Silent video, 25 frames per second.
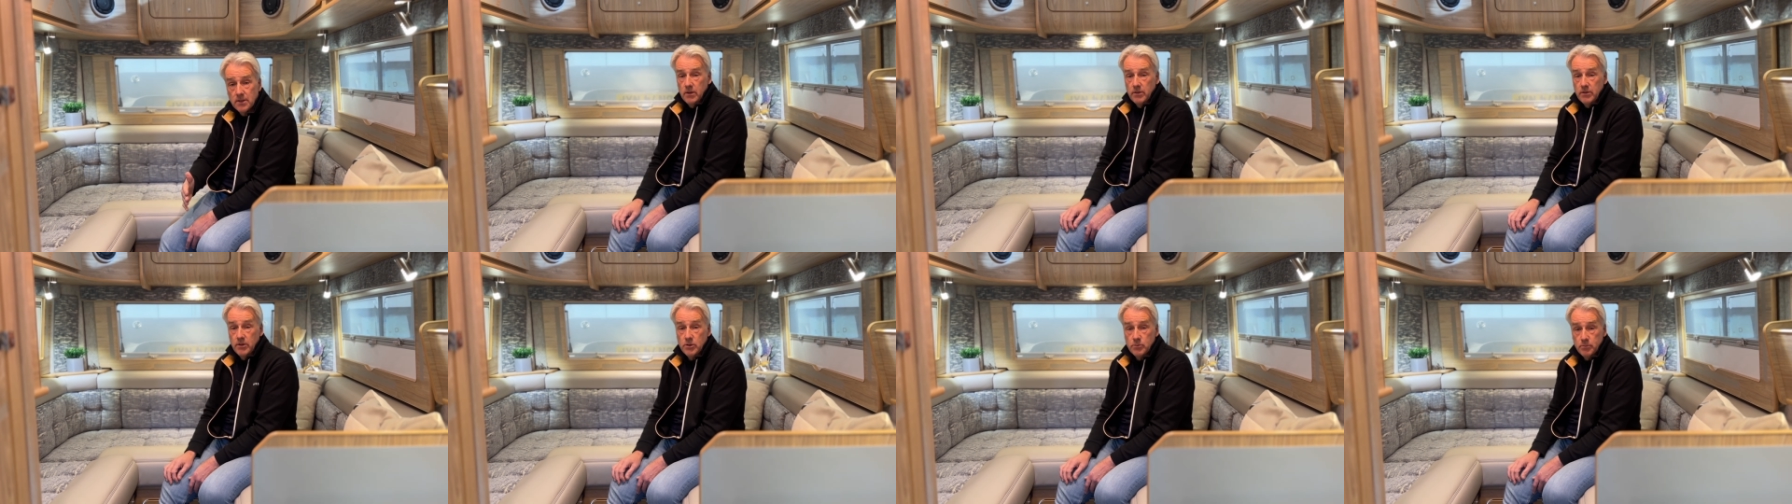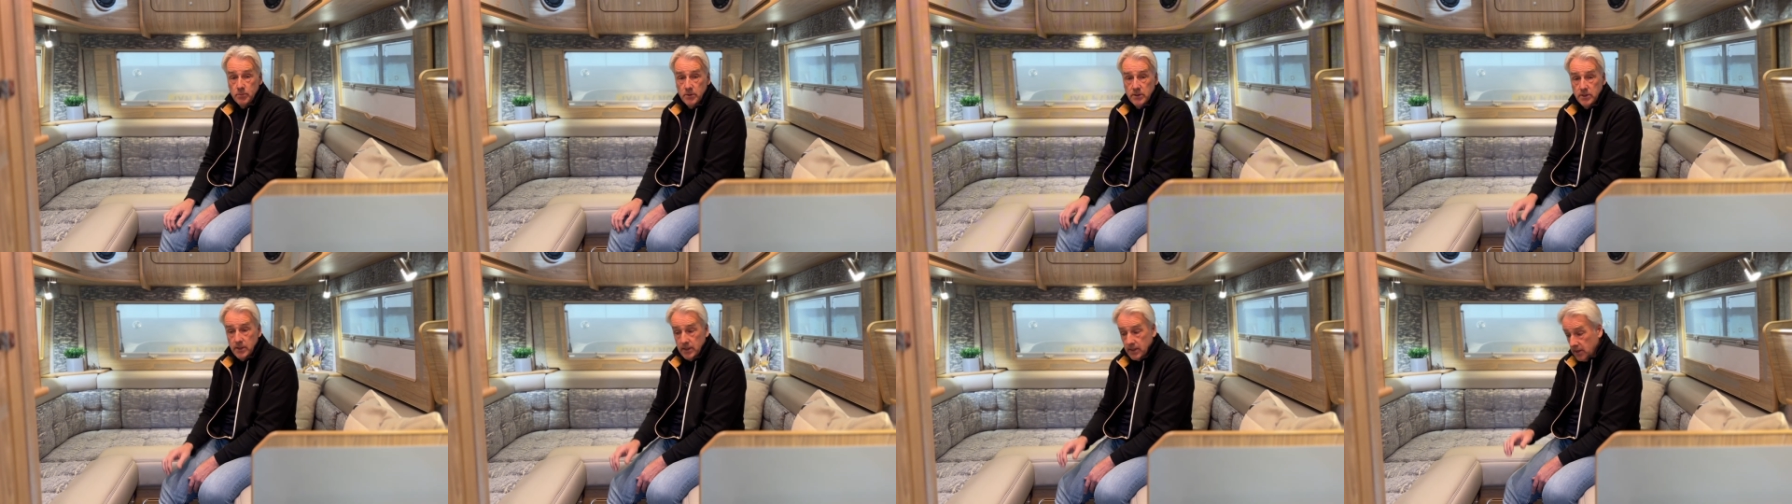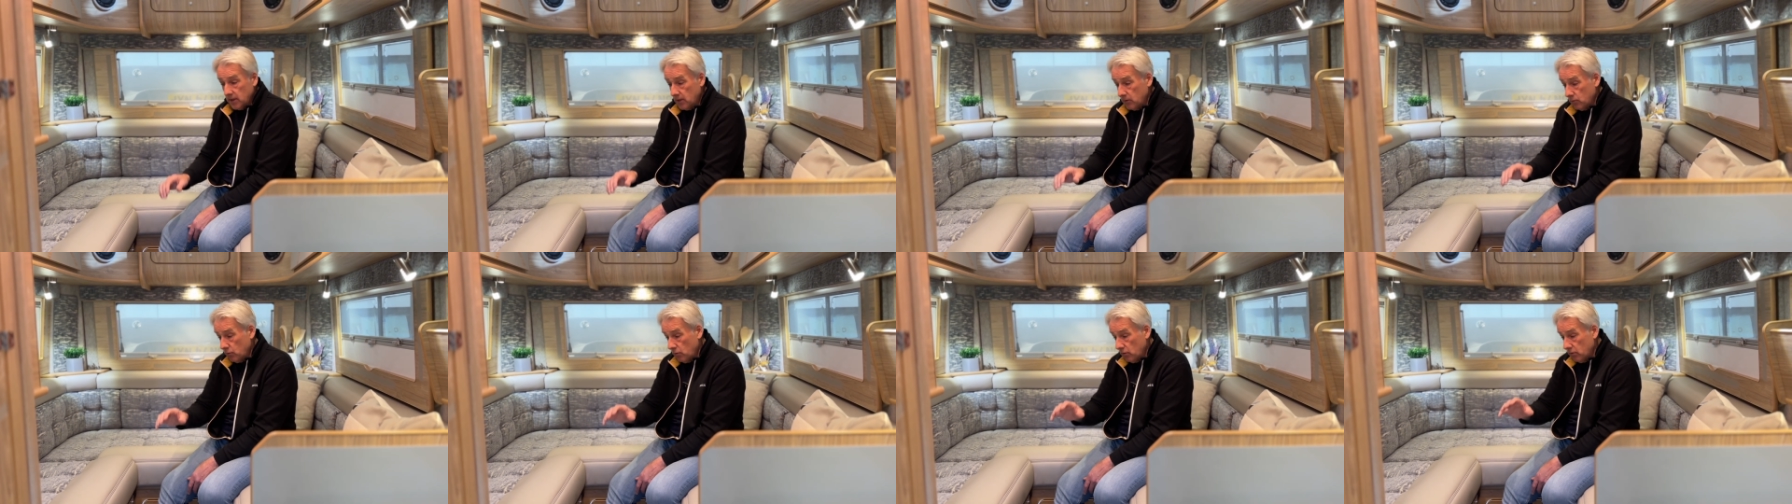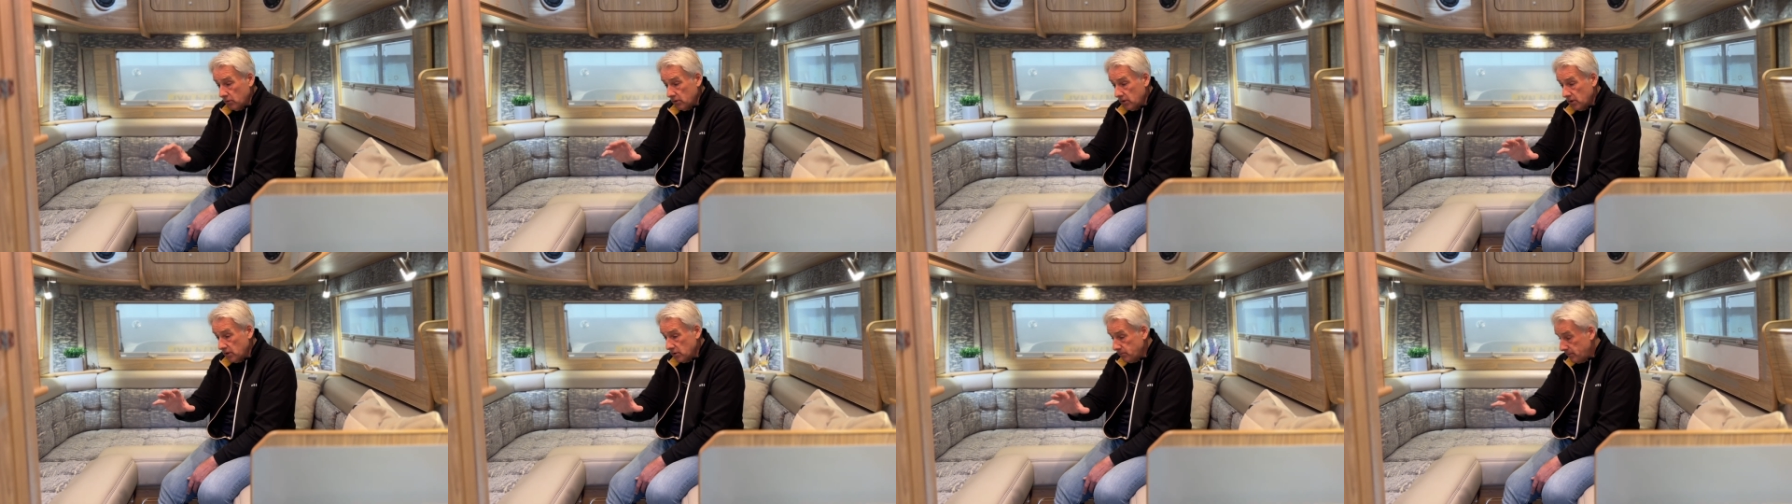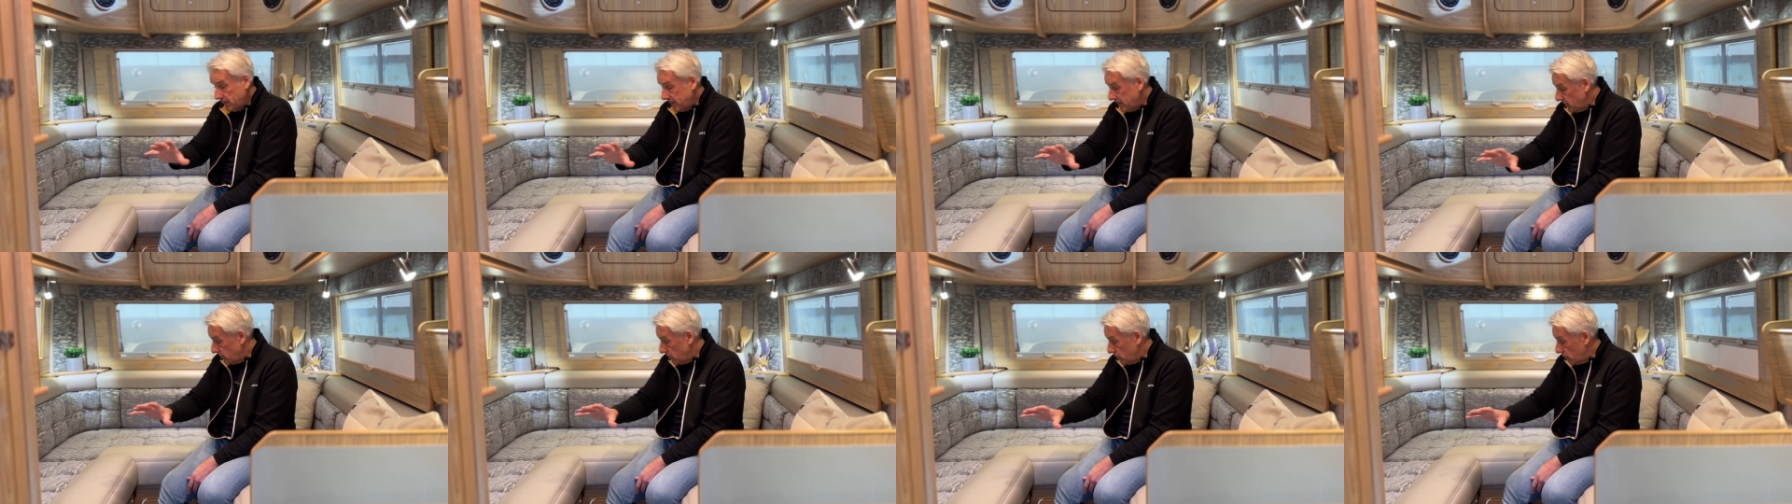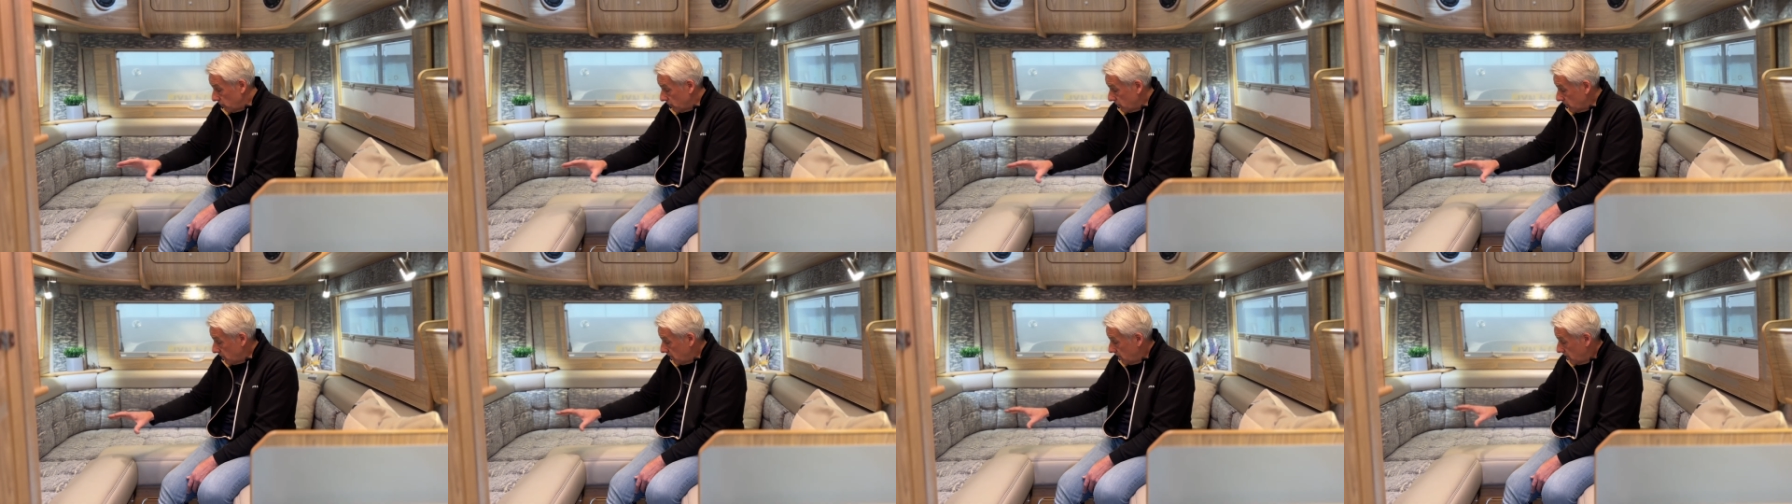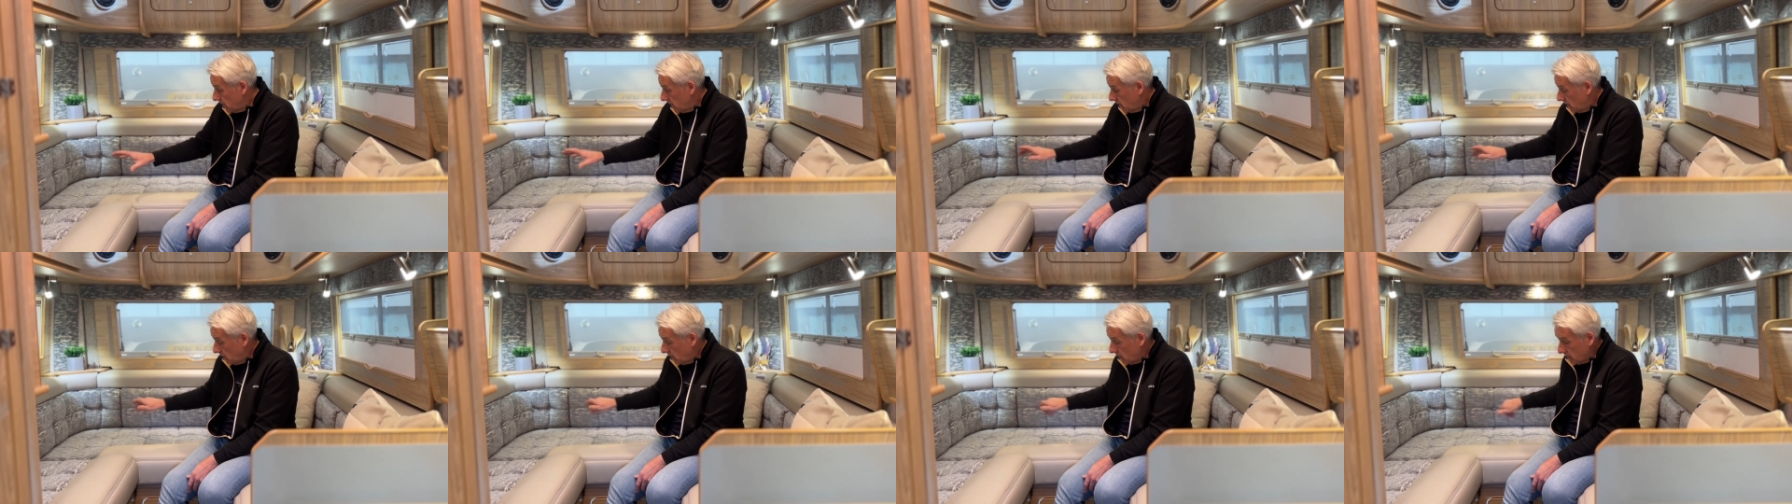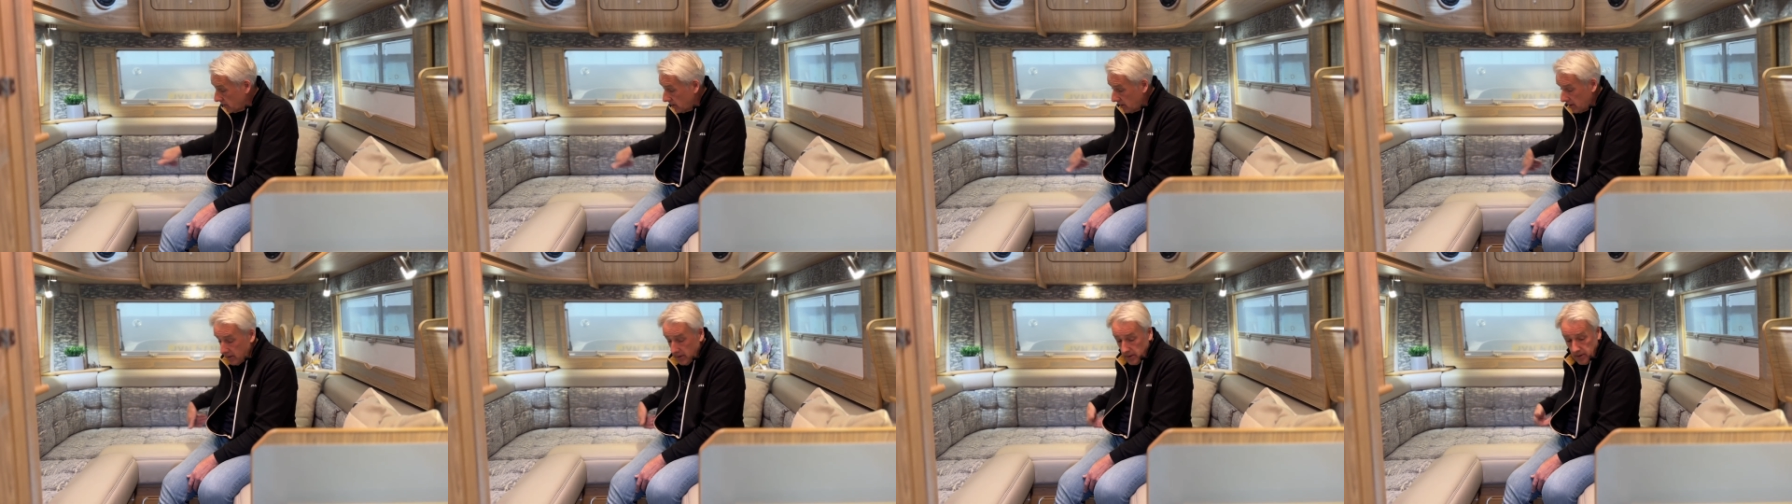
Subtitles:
This particular one has been done on